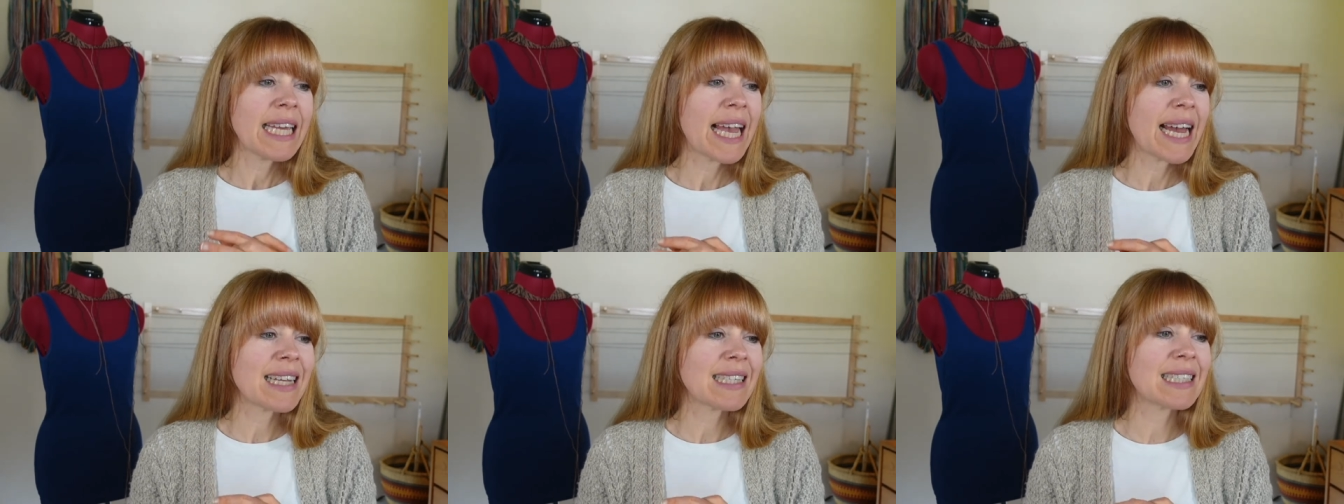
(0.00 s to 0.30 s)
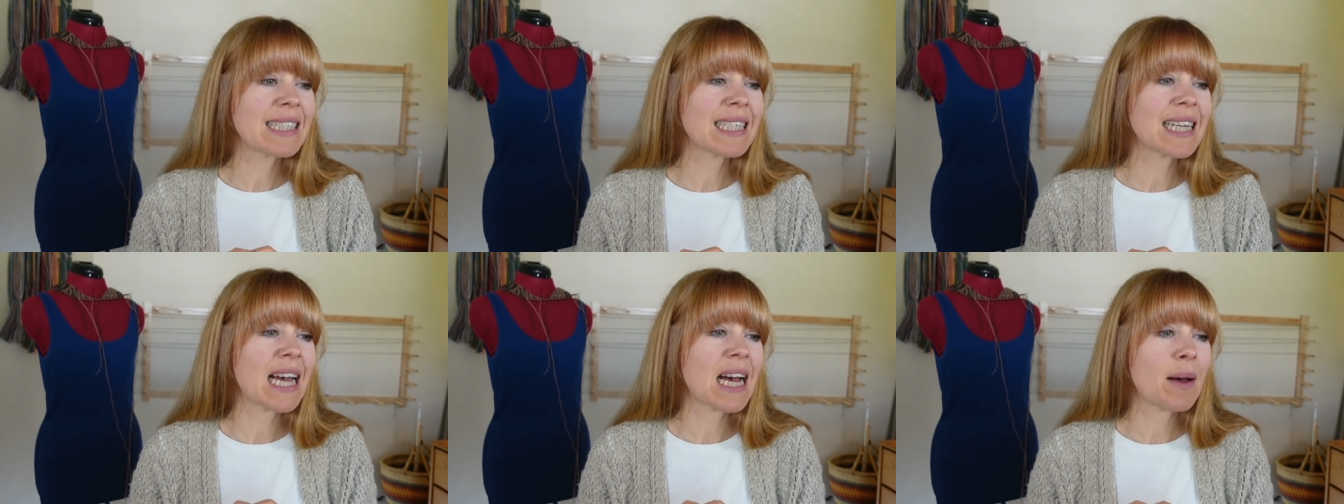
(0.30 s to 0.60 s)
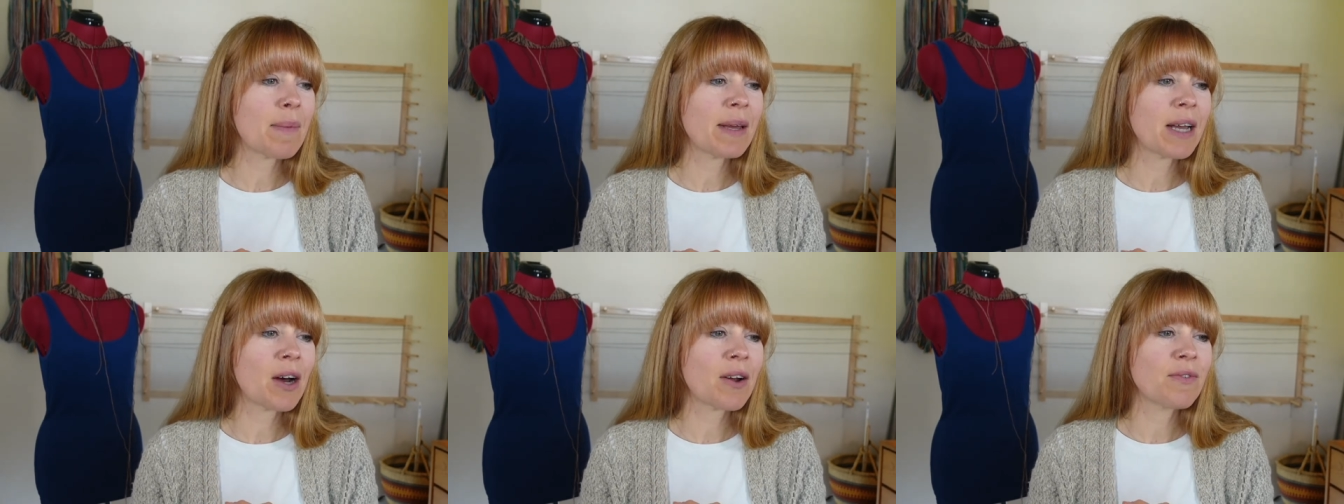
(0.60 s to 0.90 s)
guests
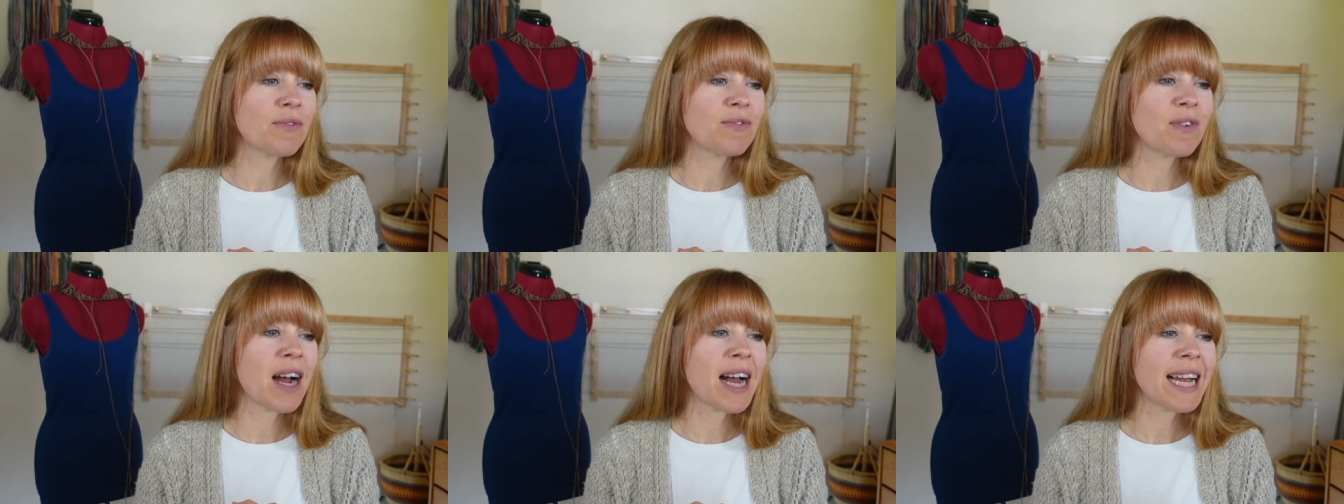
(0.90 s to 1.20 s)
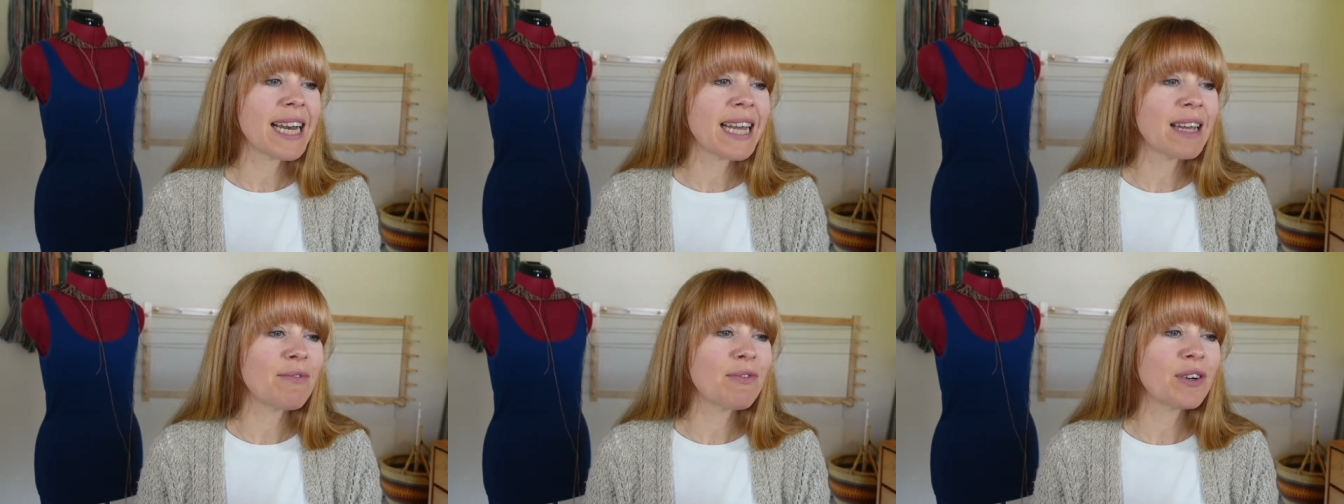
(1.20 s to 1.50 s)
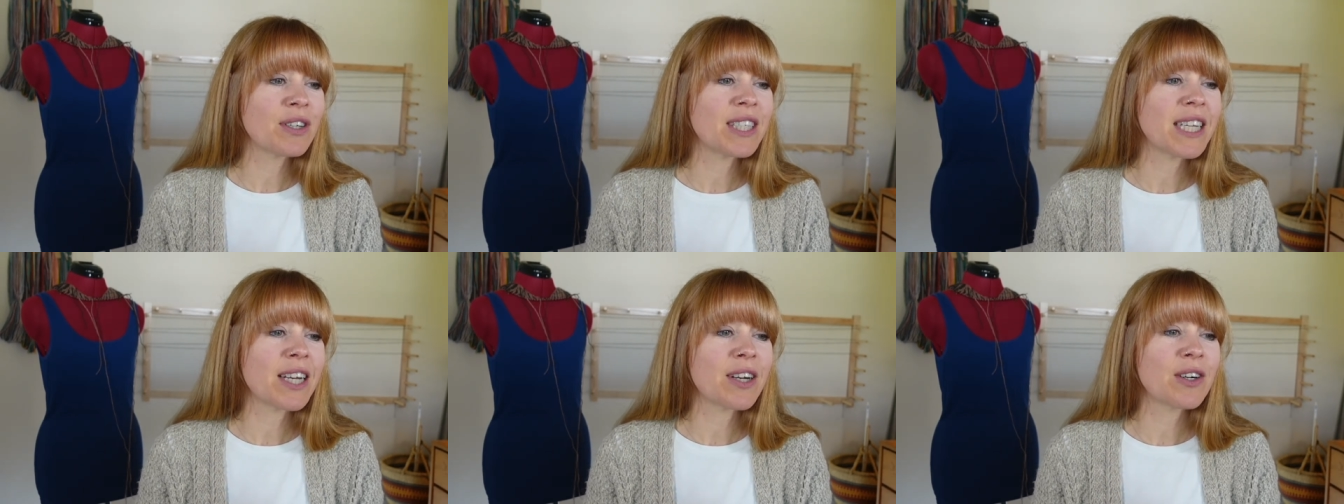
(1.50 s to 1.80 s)
coming on Friday
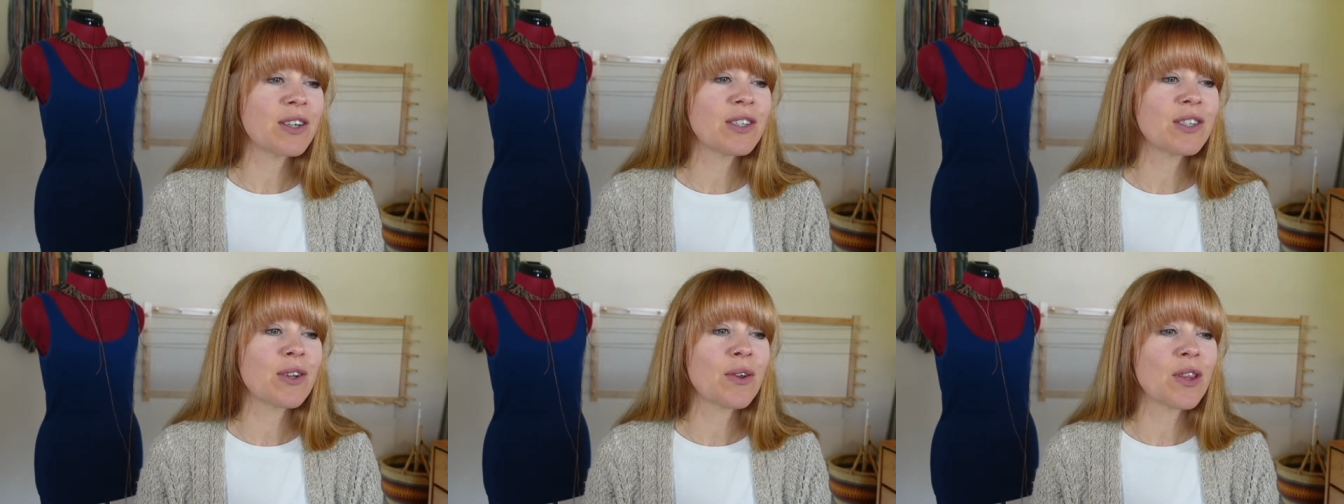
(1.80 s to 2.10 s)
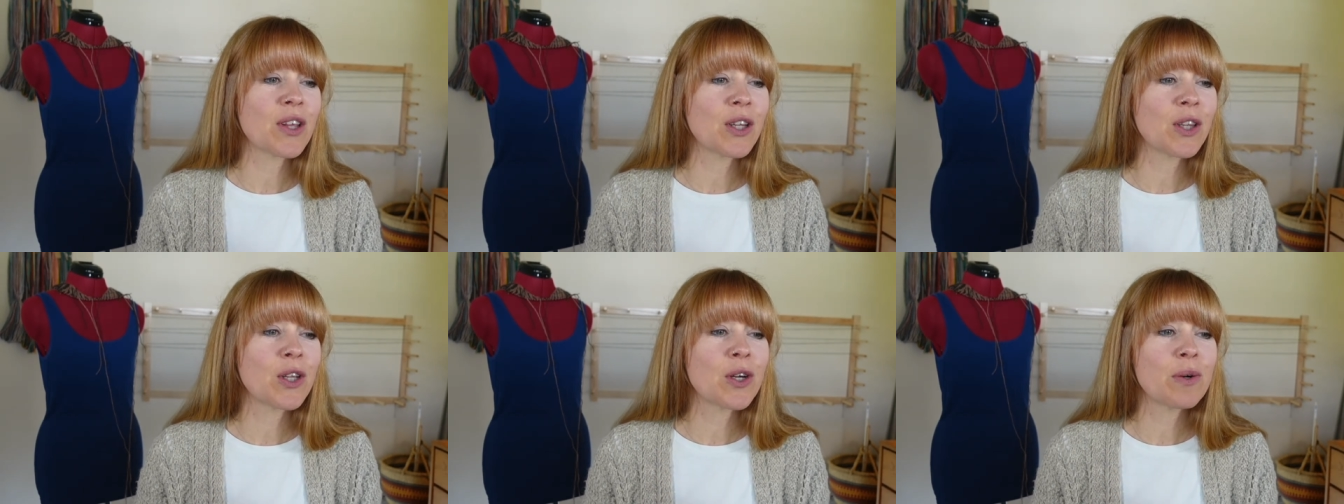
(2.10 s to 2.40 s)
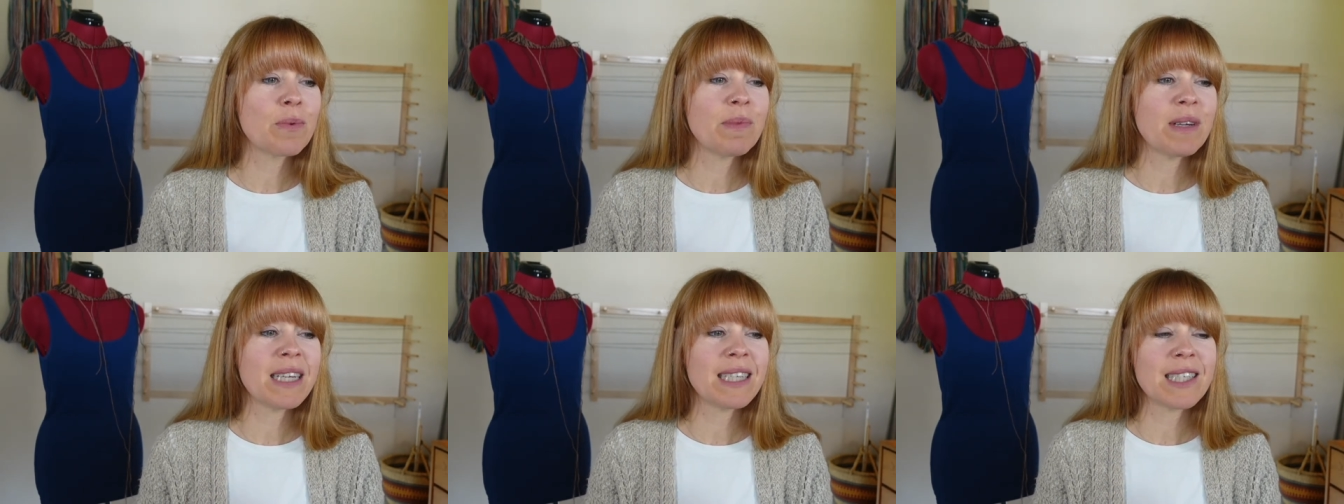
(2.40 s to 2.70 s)
for dinner, so the
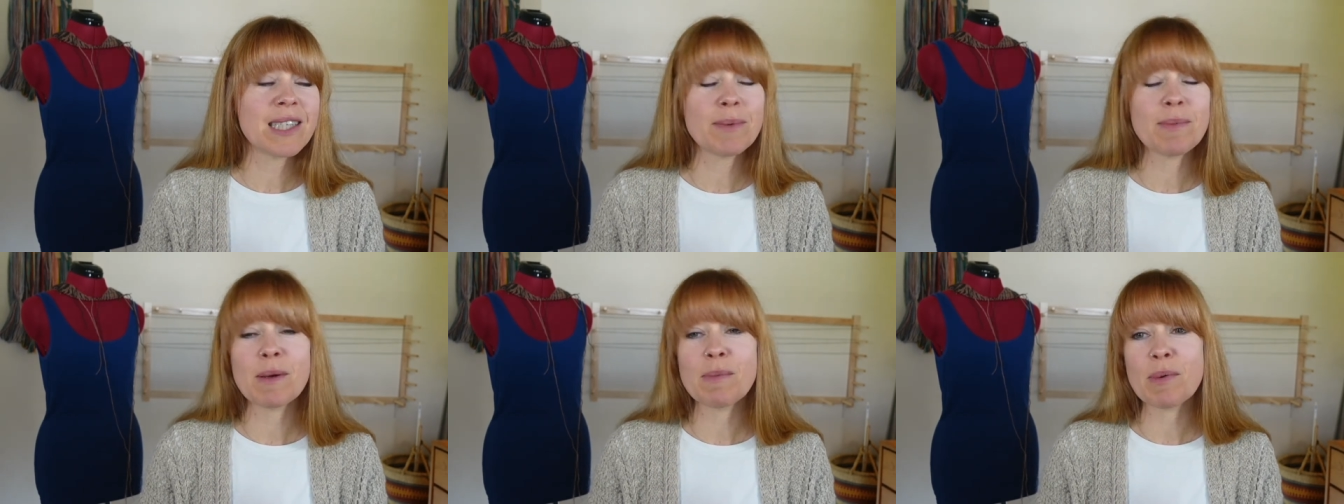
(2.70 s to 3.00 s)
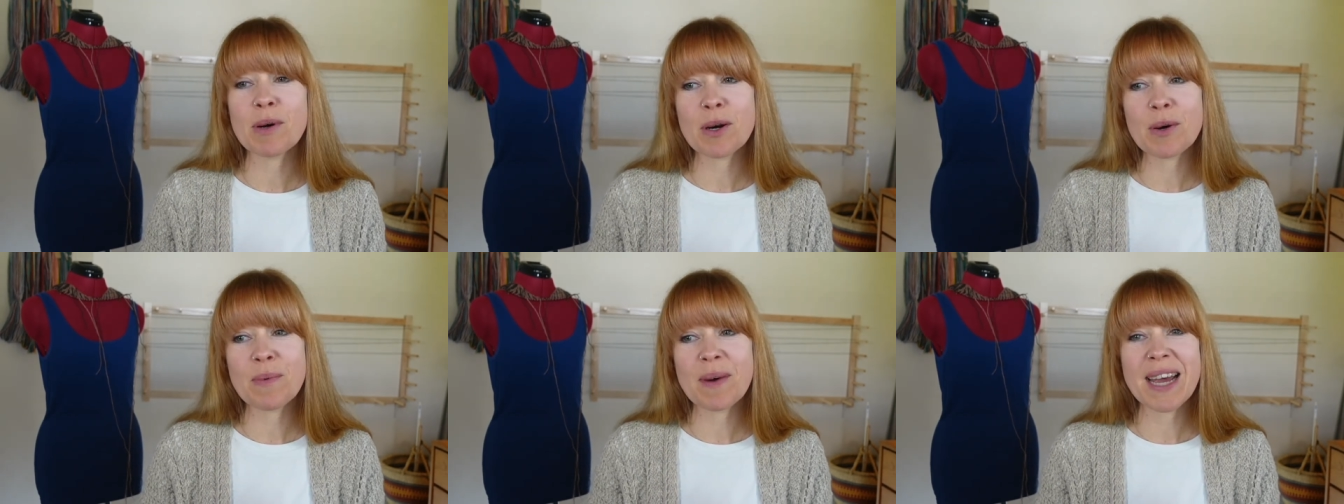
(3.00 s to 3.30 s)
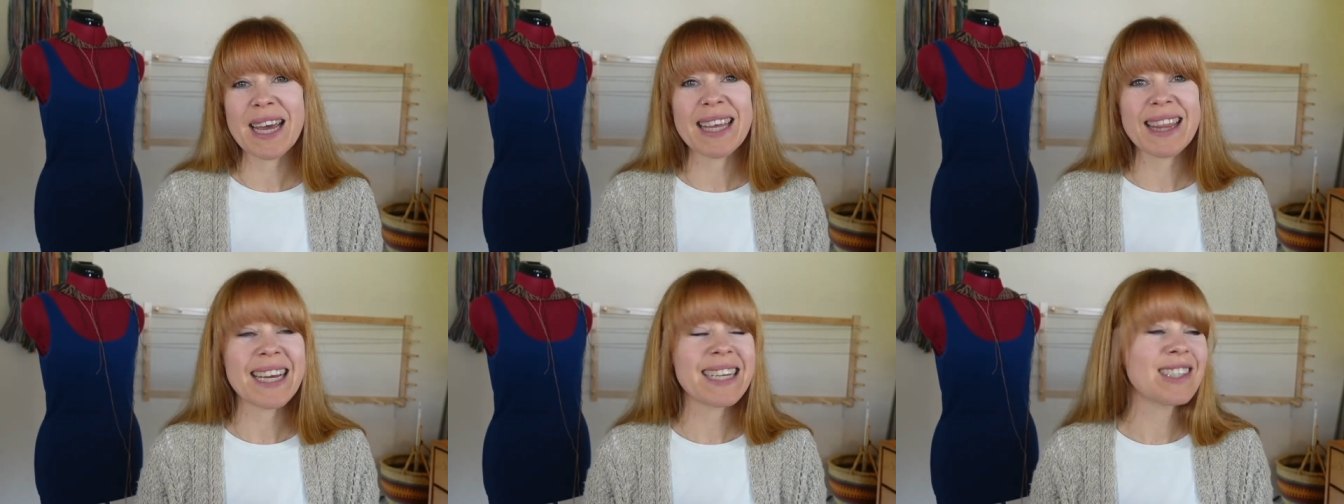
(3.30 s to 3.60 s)
loom needs to be put
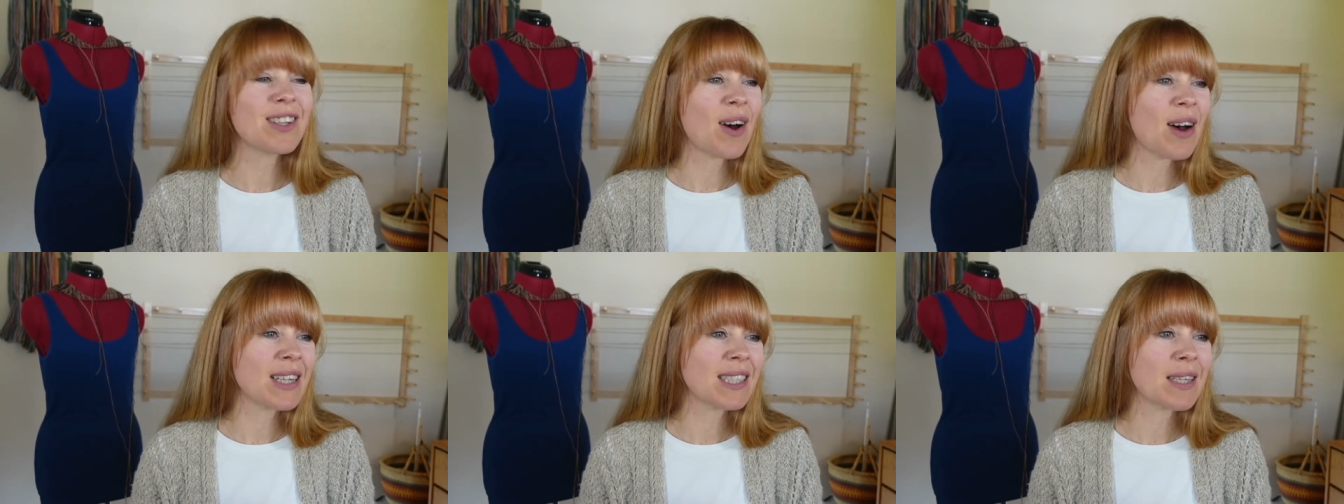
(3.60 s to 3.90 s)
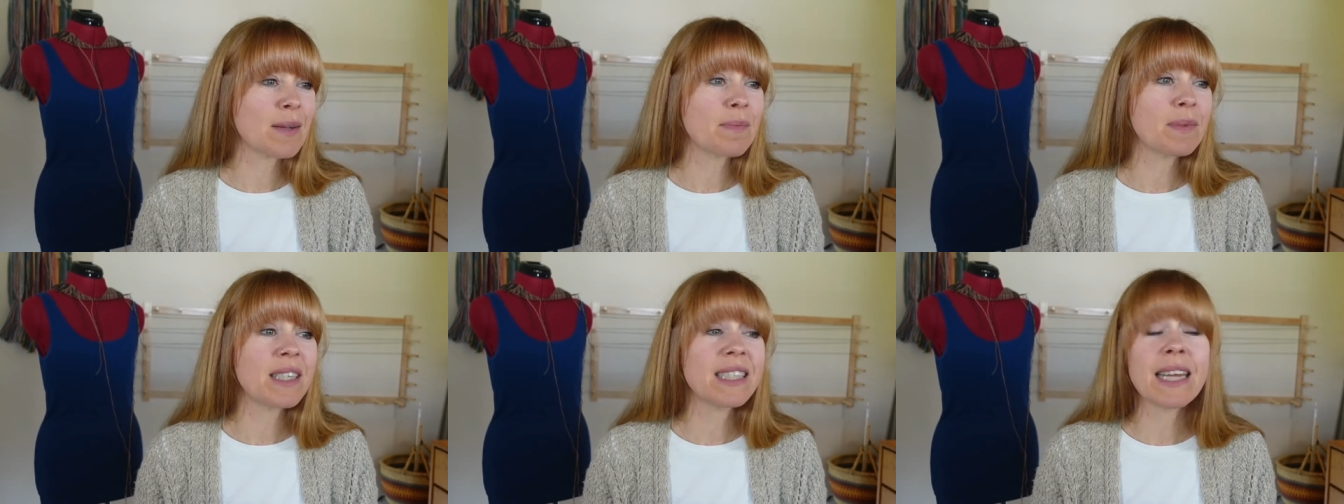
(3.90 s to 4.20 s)
away. That's awesome.